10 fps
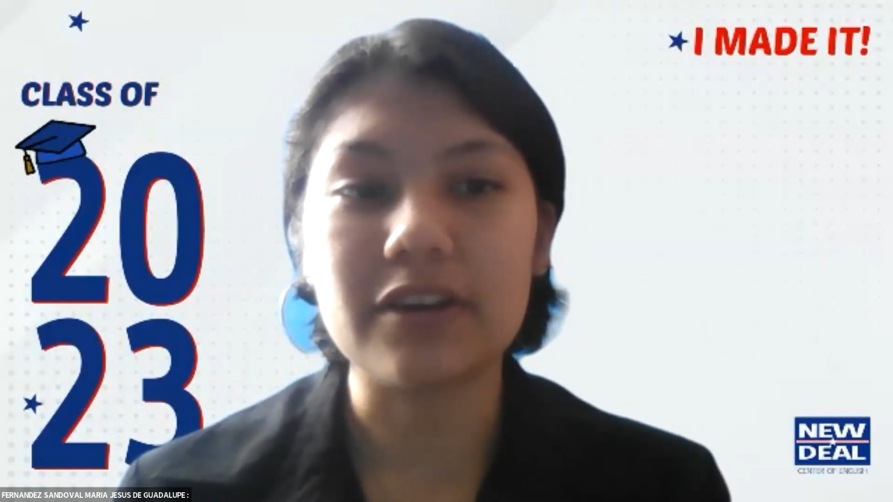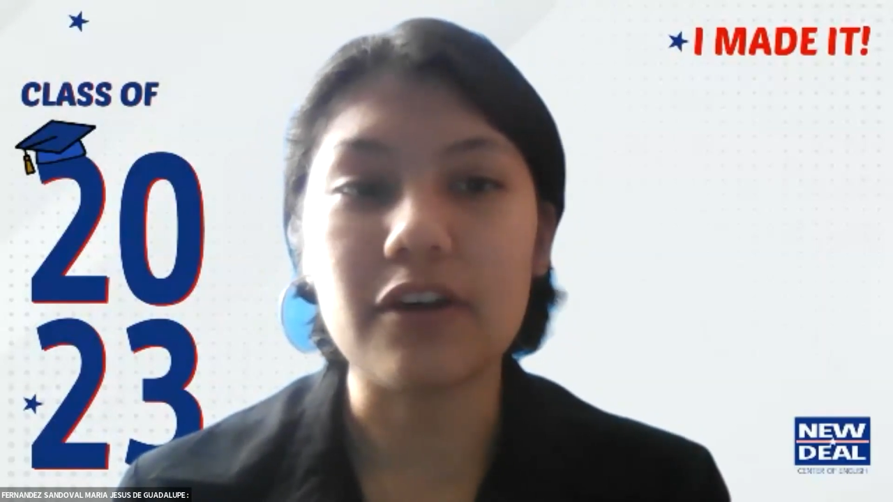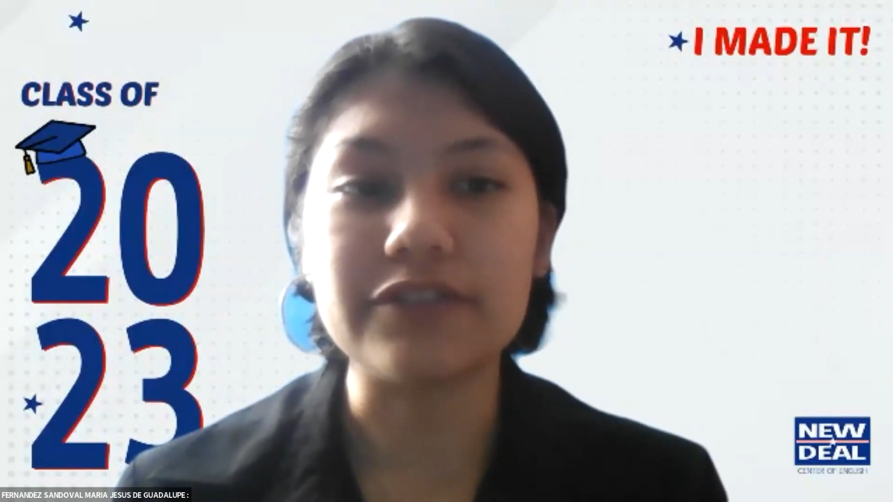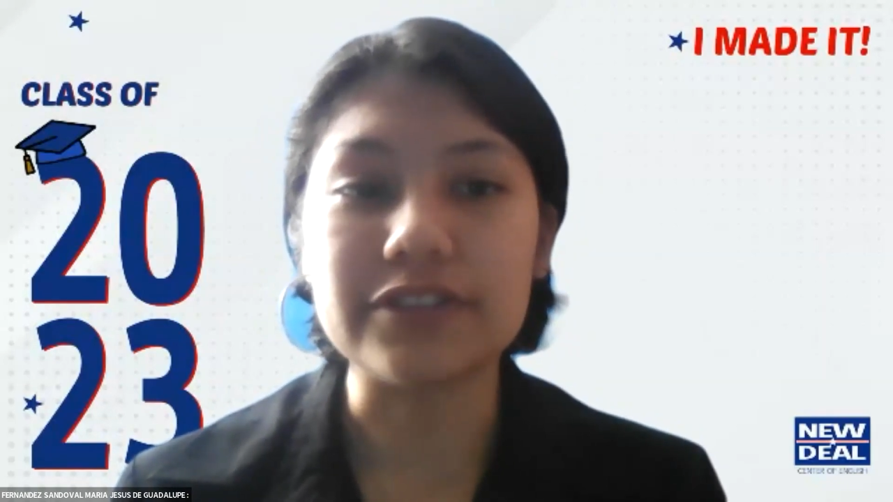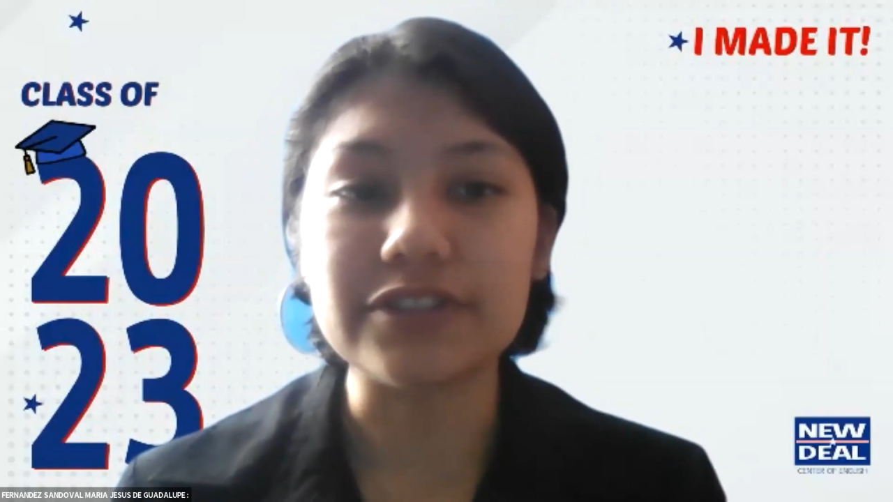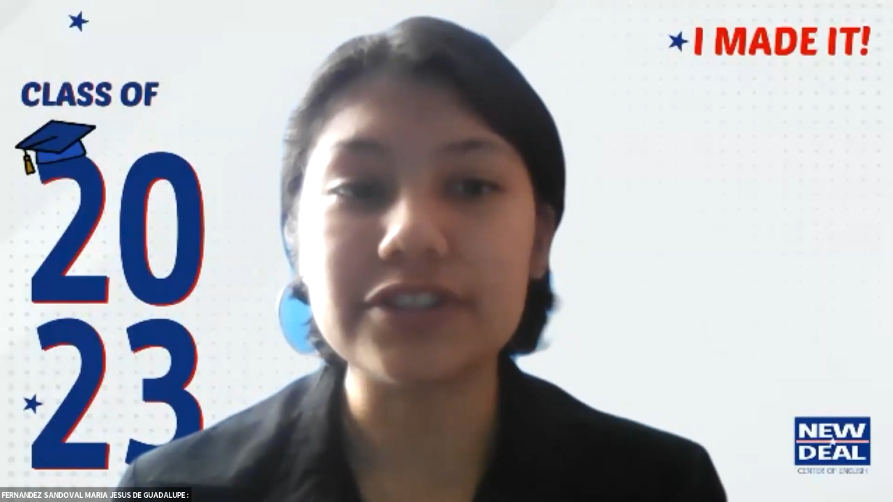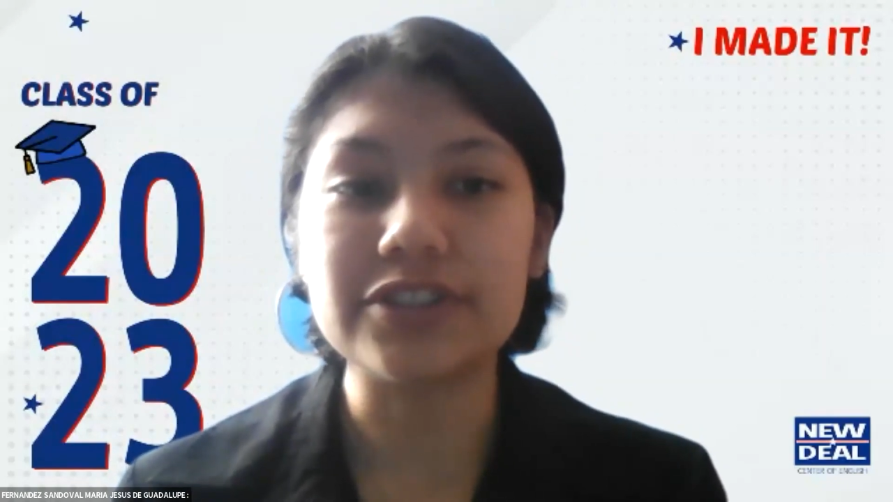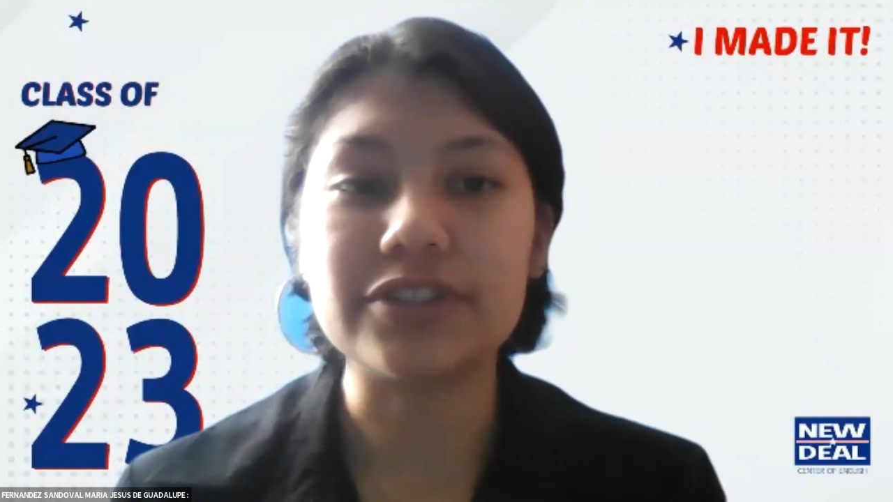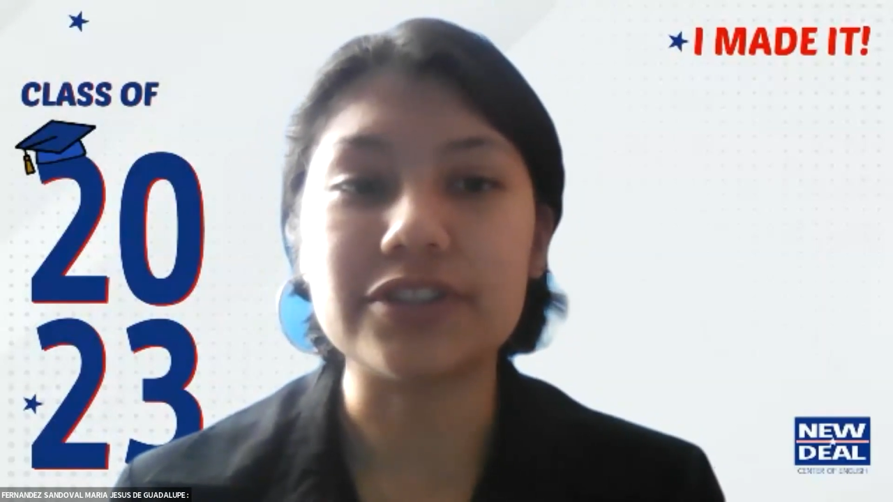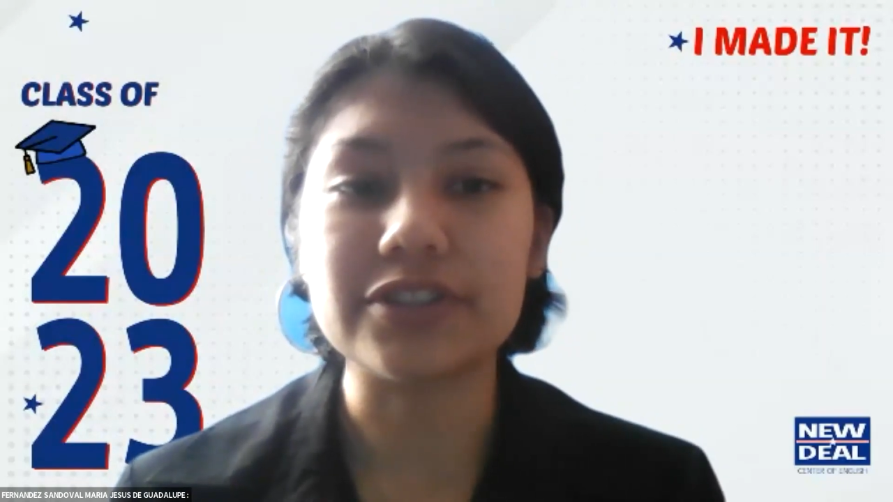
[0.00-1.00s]
of the
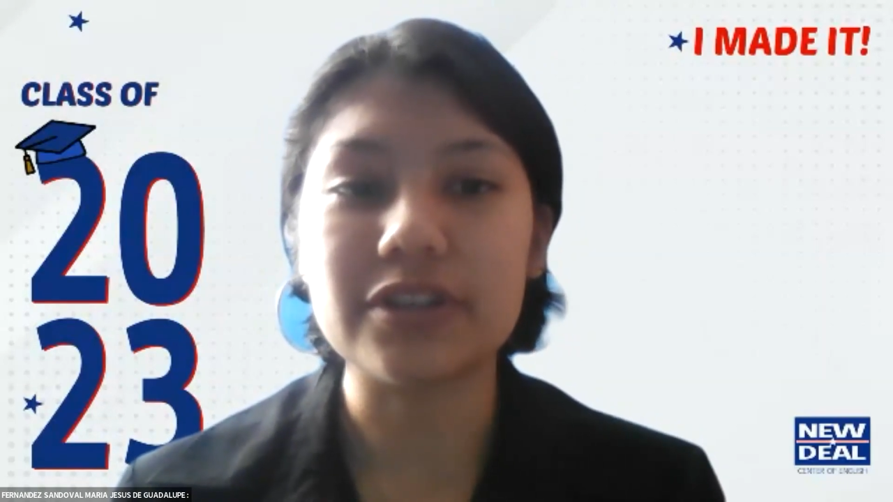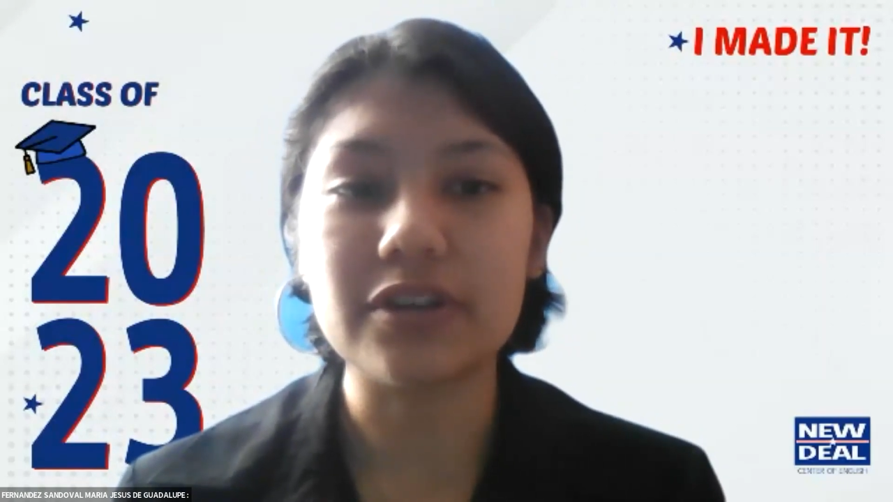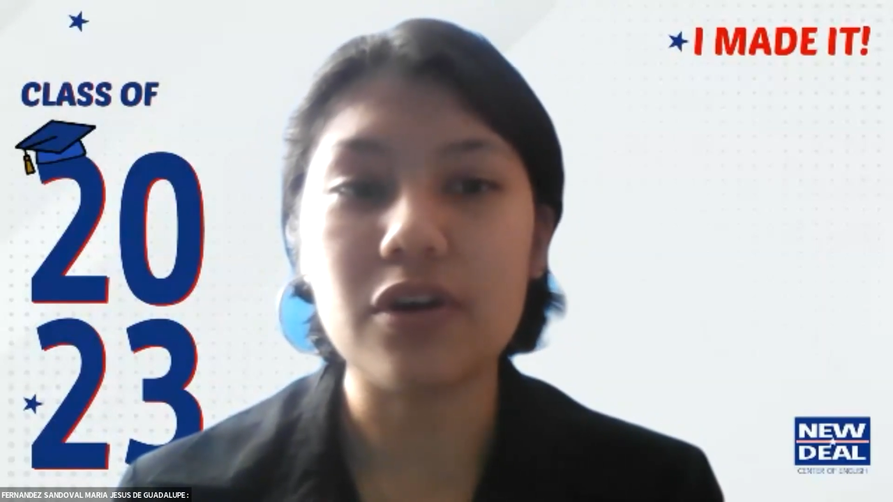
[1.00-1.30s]
teachers,